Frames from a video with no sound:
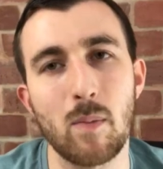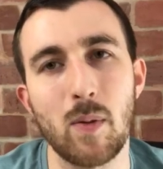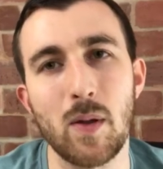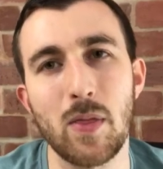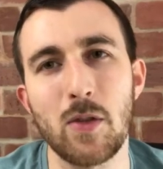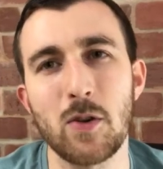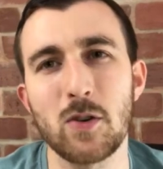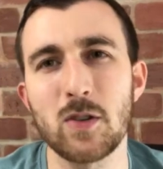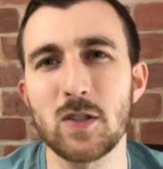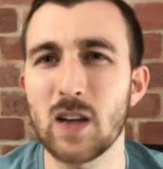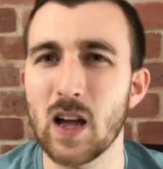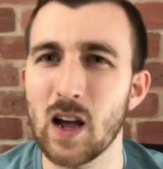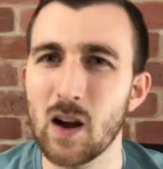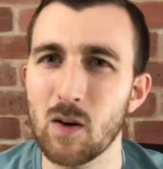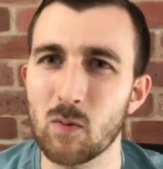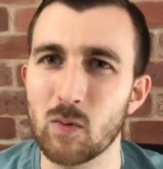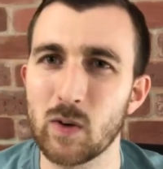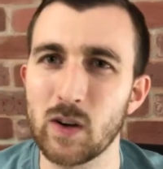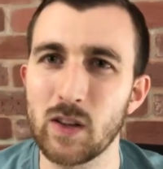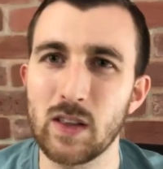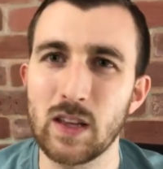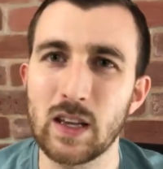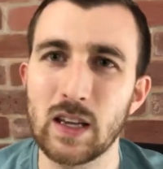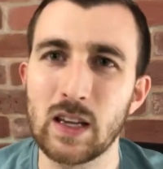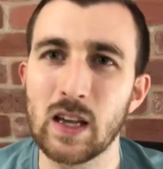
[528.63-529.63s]
But there's not
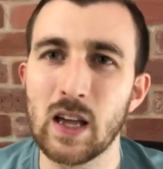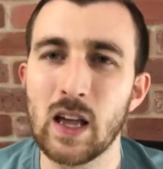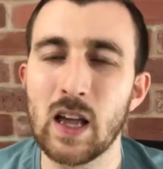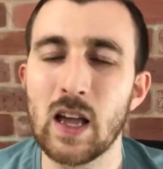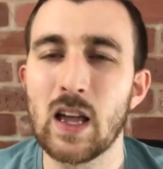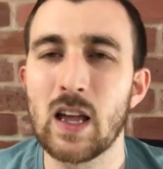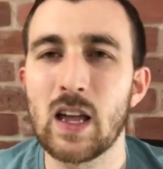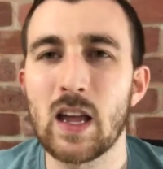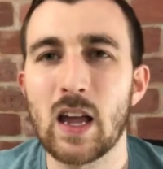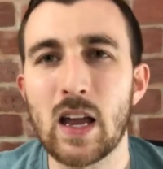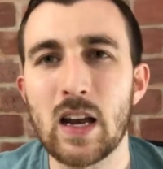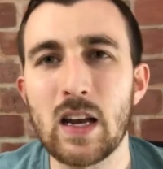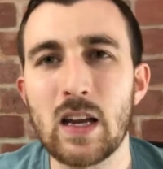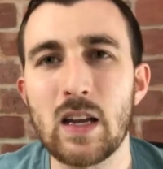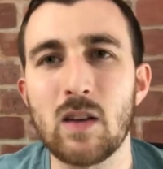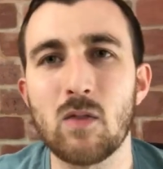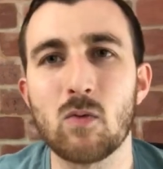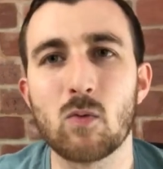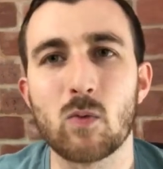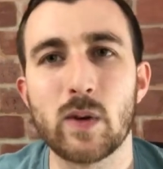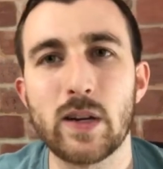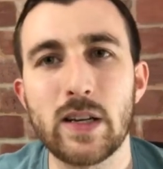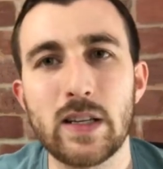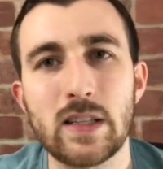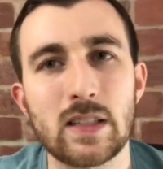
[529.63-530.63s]
really any
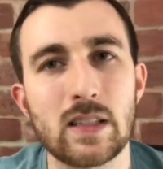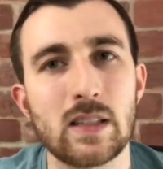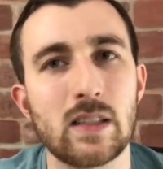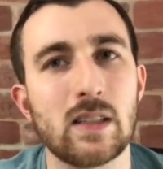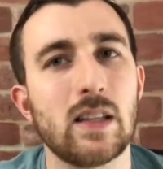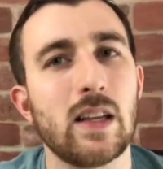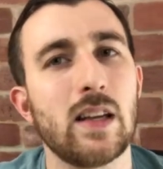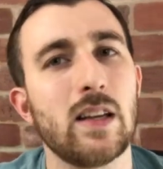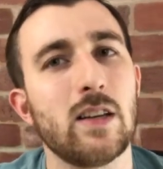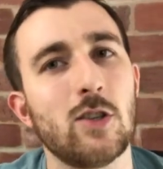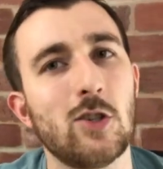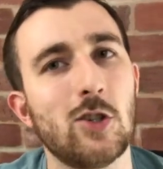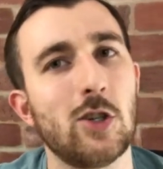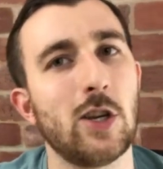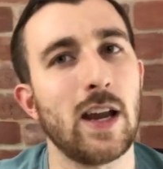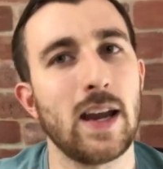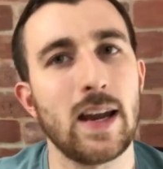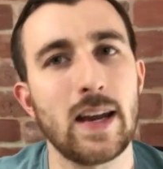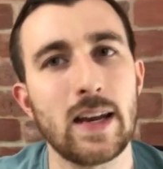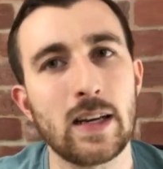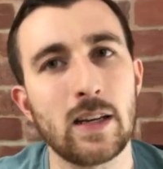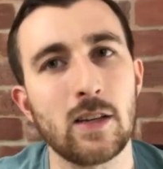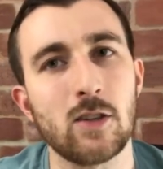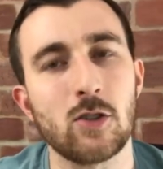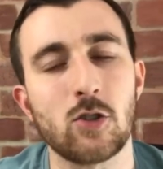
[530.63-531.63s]
reason that
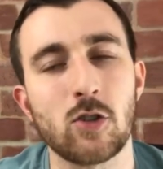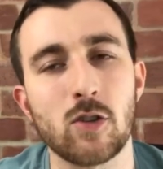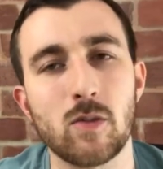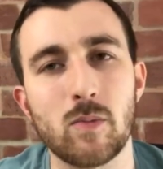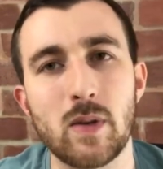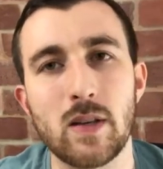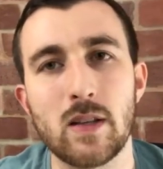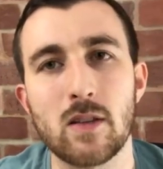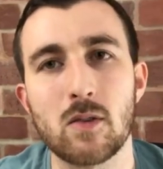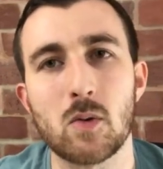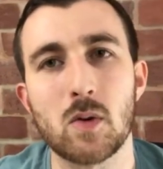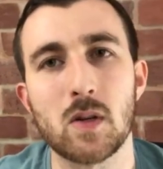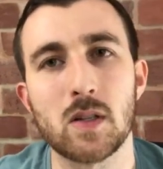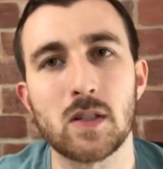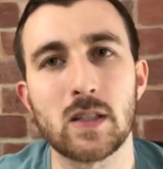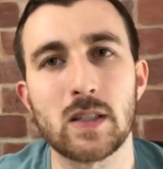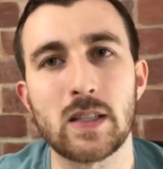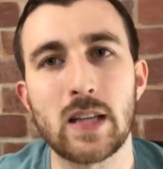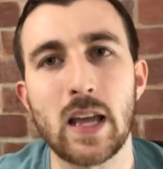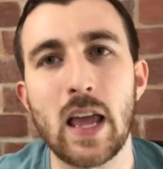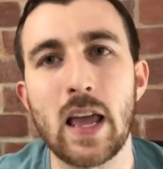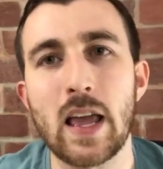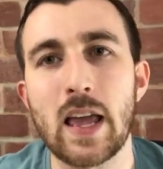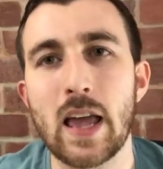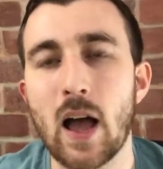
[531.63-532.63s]
Jane should be the one to
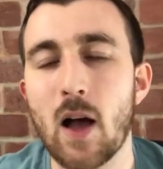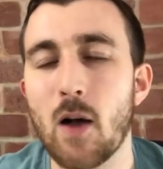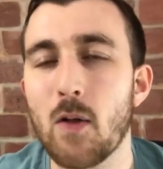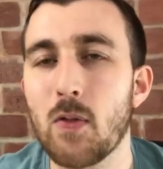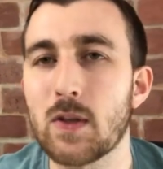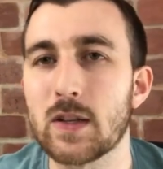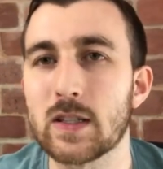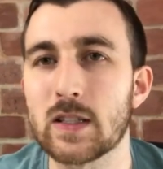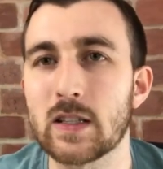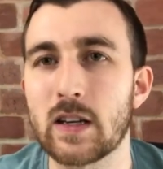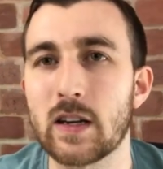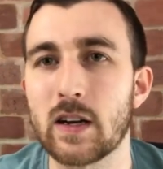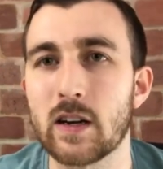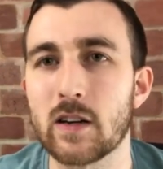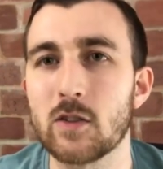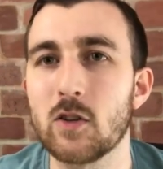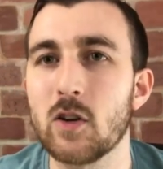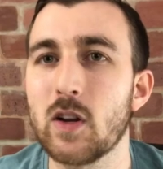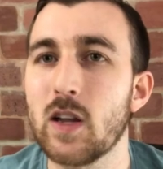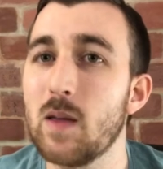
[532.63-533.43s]
take out this character.